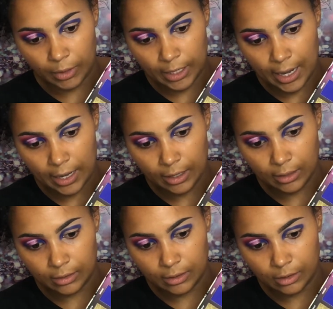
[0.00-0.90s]
Nikkie
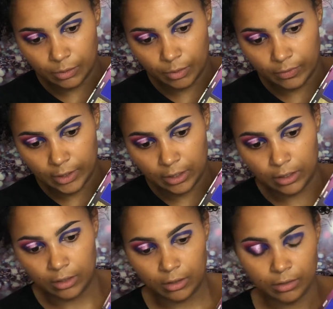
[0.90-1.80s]
is this one right
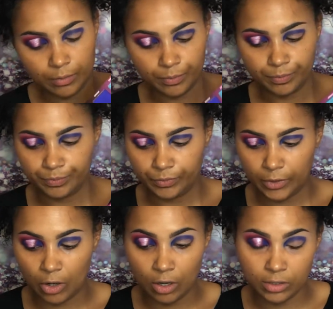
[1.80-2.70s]
here,
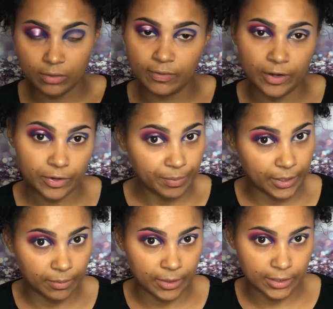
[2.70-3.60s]
also very
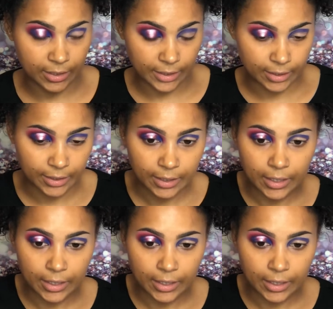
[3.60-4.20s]
pigmented,